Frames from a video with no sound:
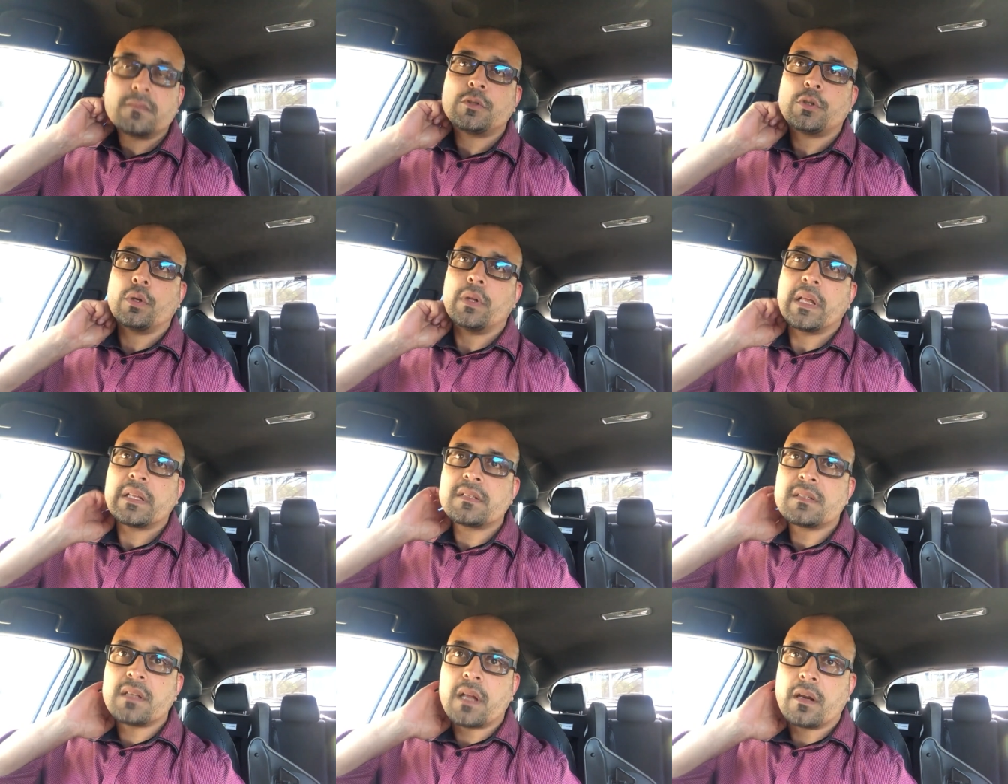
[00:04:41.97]
So
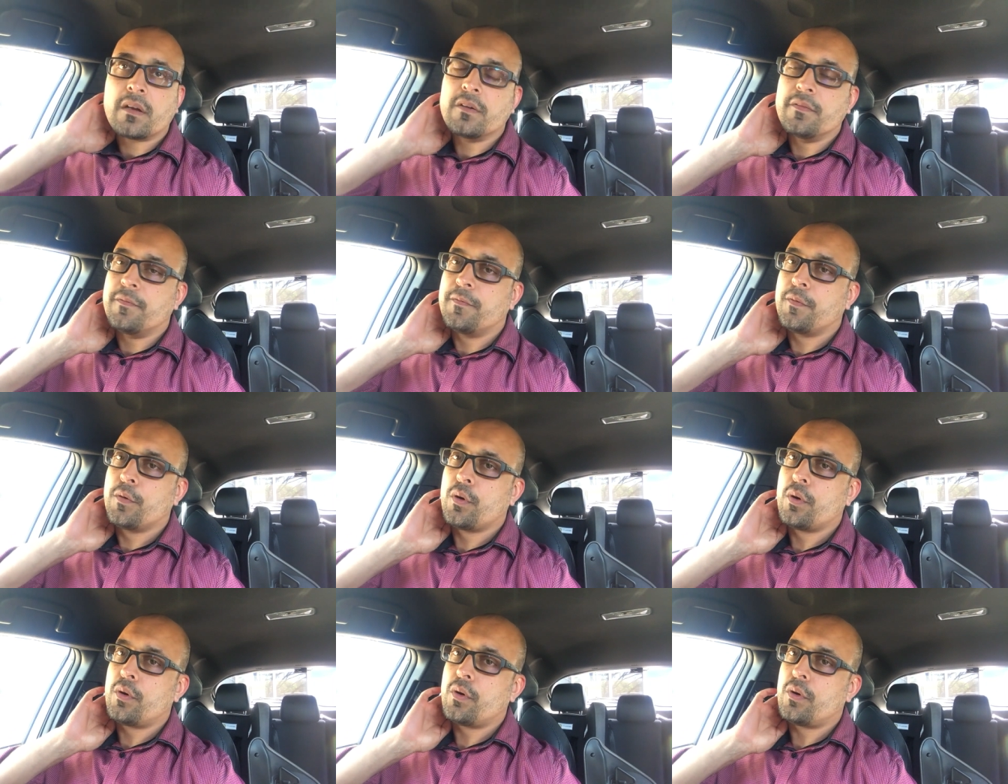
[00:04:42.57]
that's standard
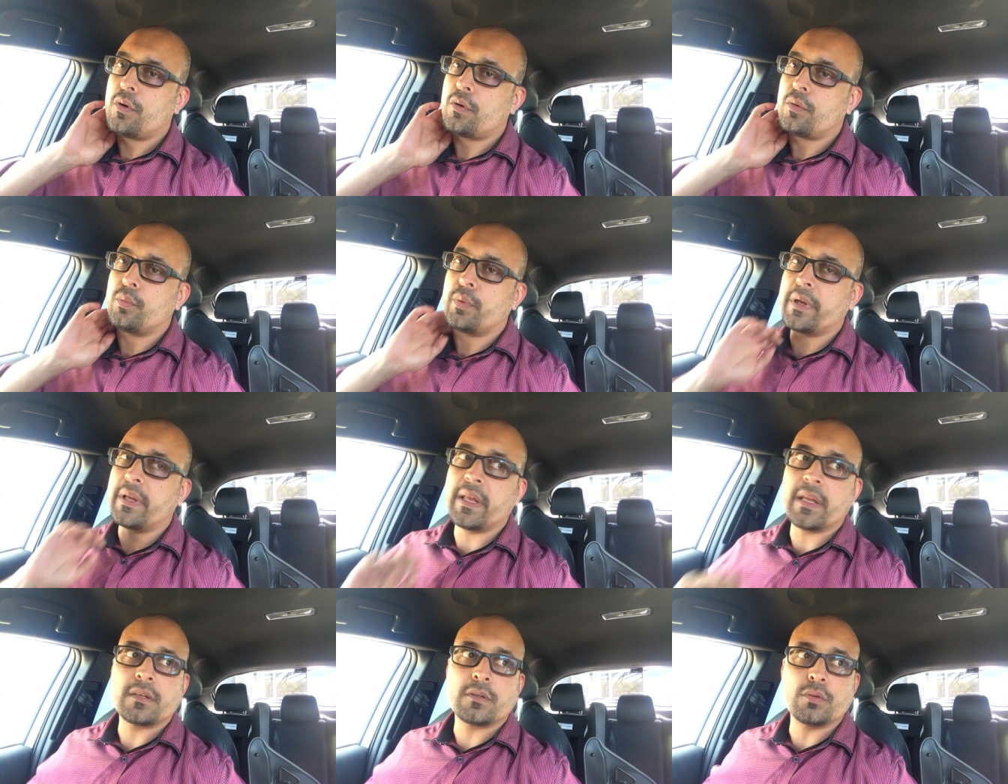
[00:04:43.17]
4.
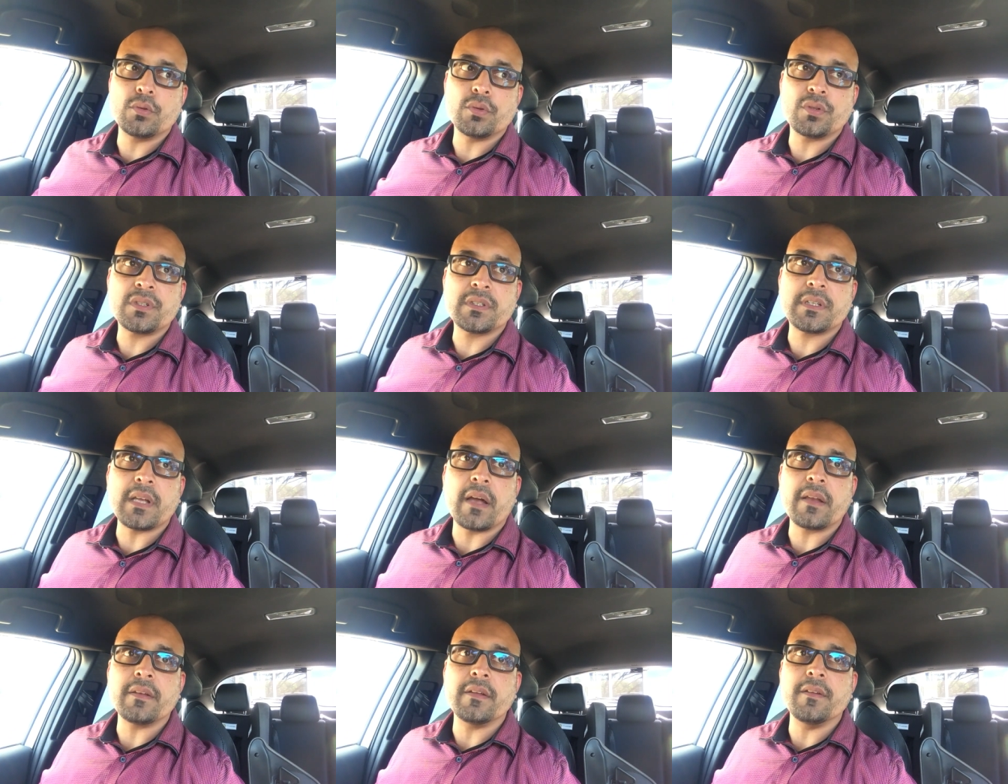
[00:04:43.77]
We get to
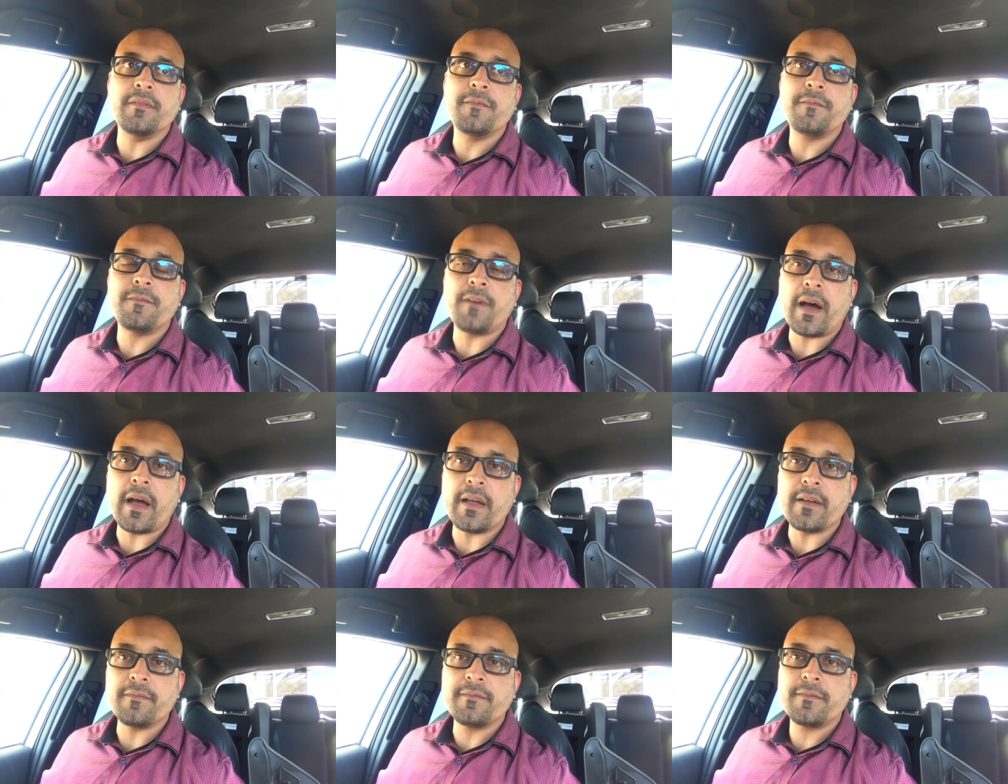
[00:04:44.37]
standard
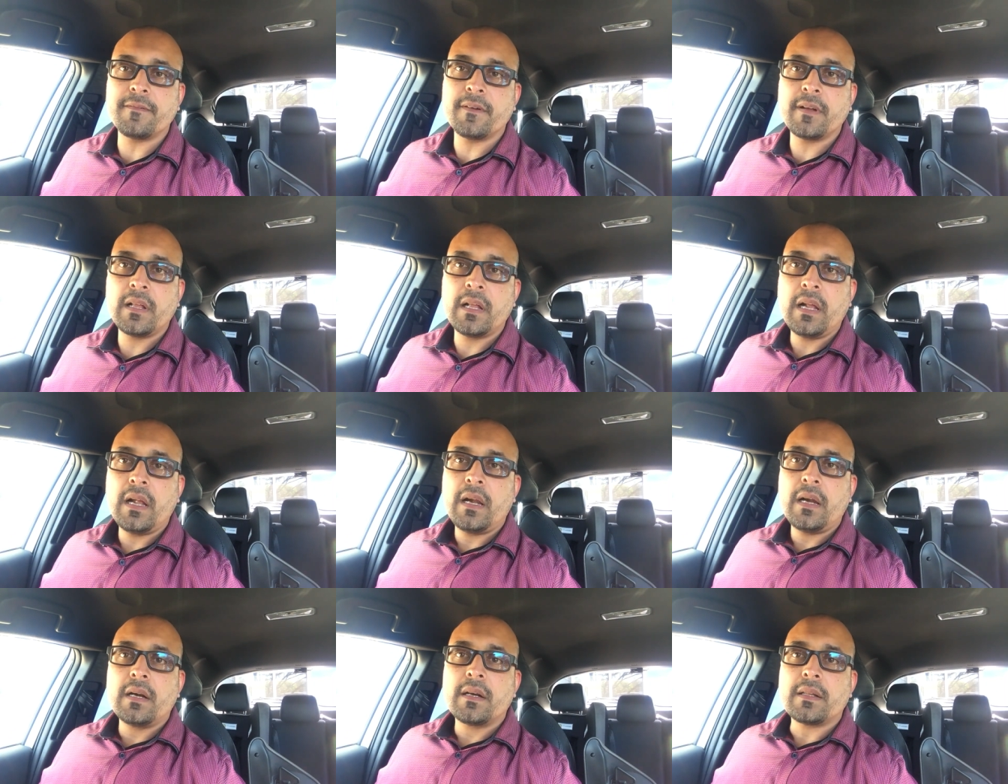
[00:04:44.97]
5.
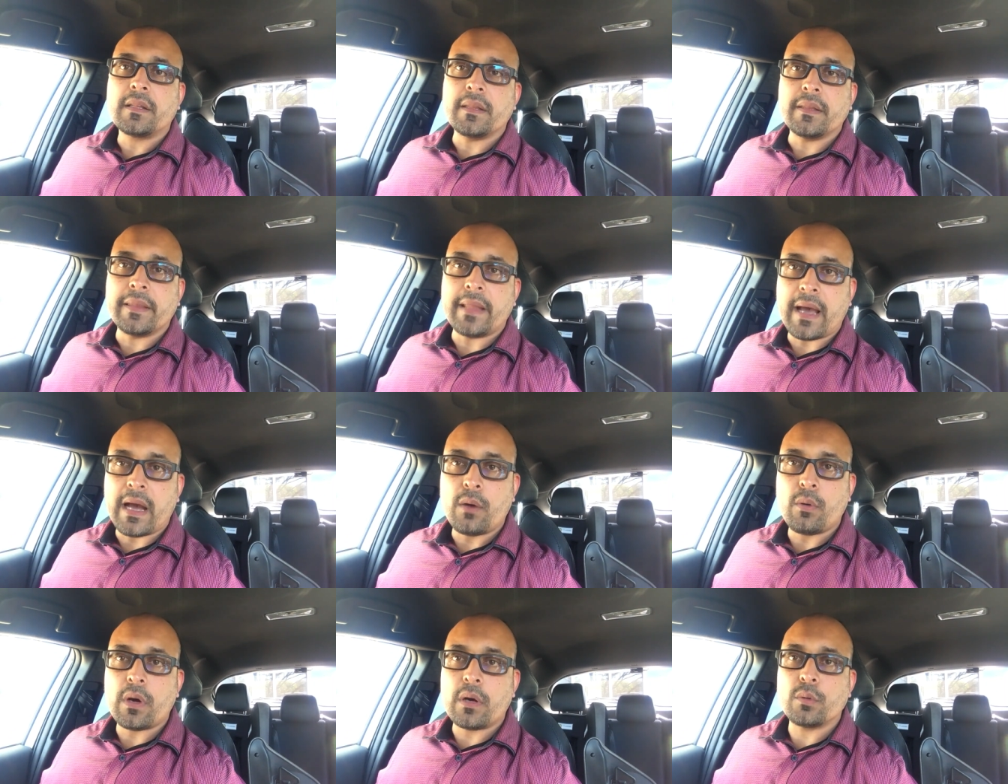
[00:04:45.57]

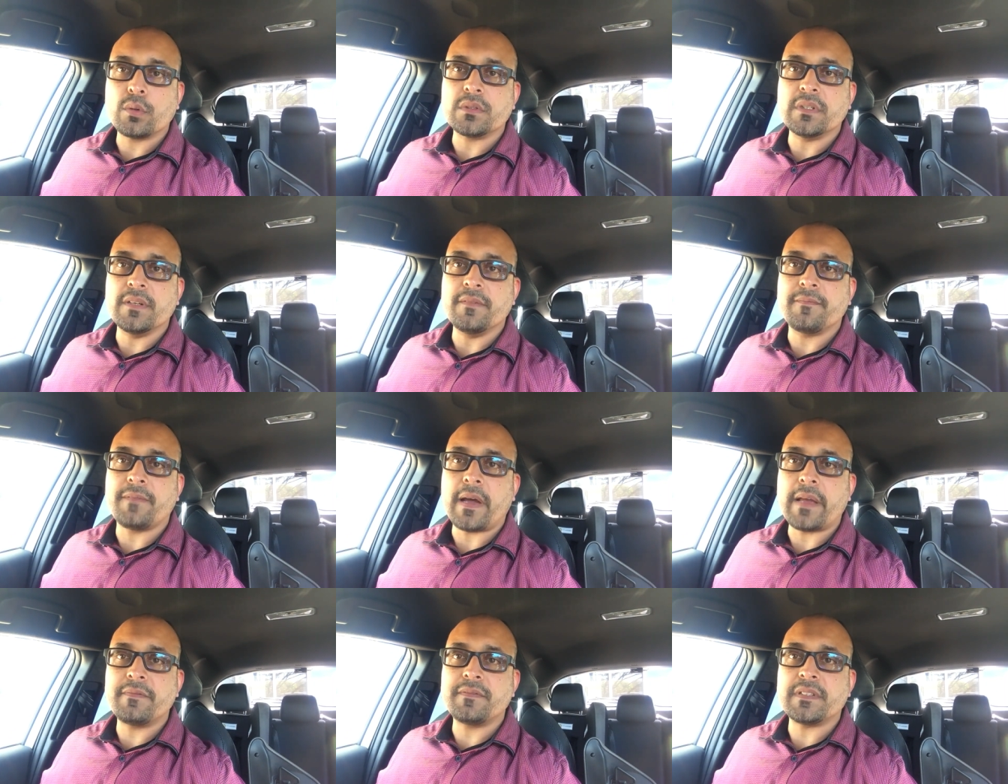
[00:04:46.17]
Now I was
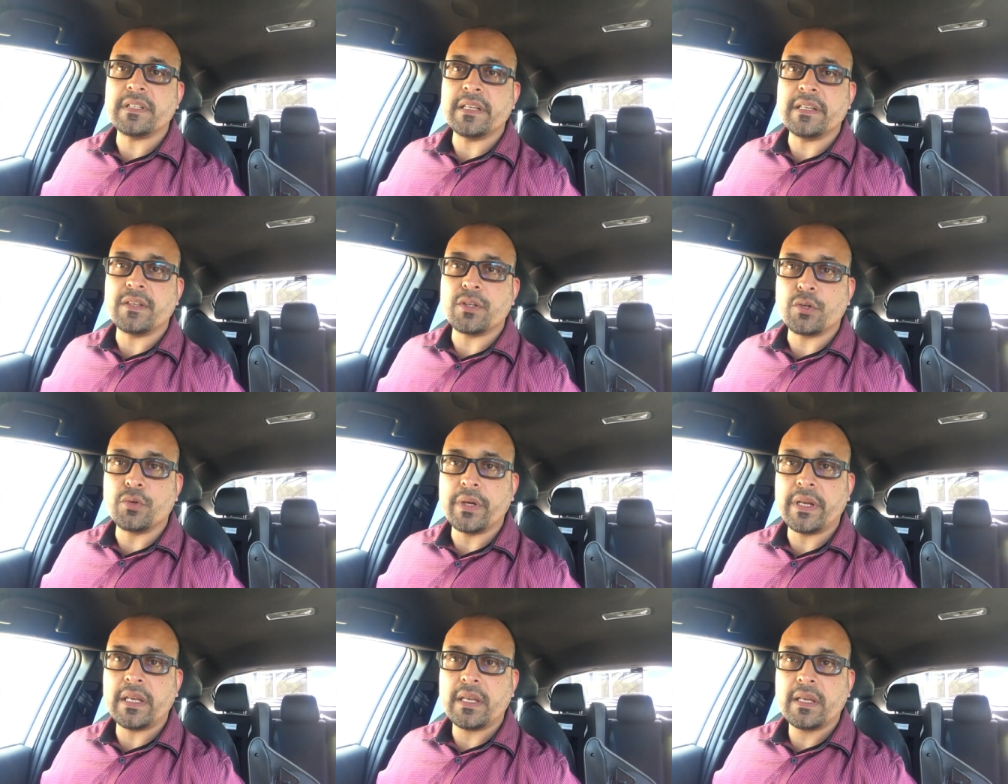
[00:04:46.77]
in
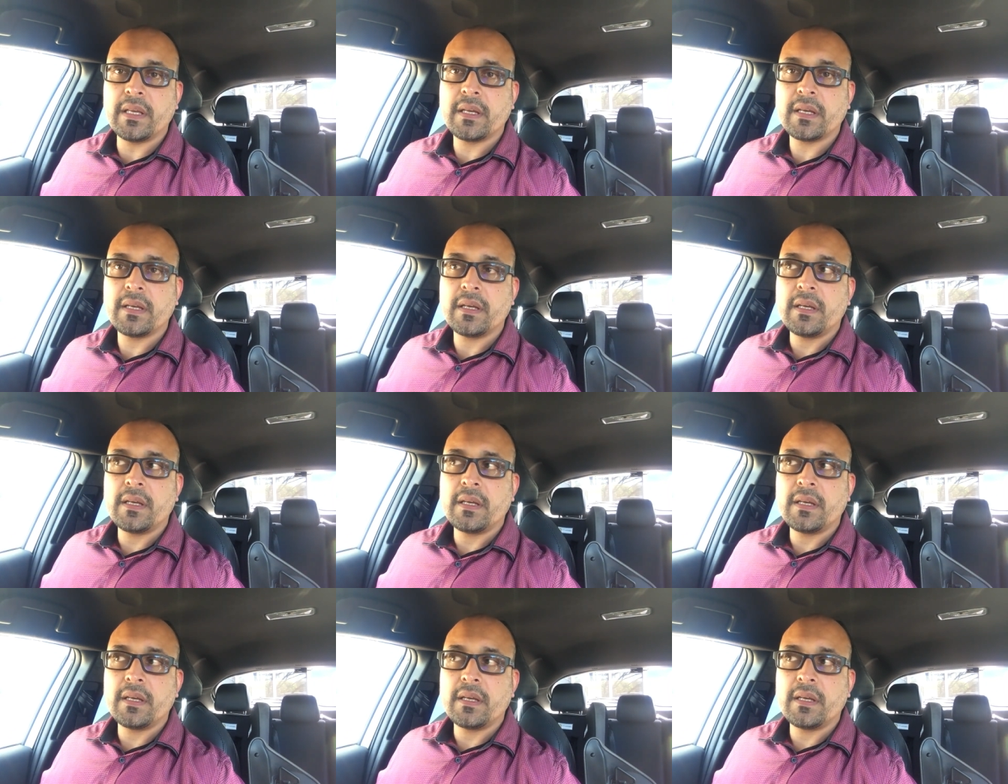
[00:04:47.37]
5C3.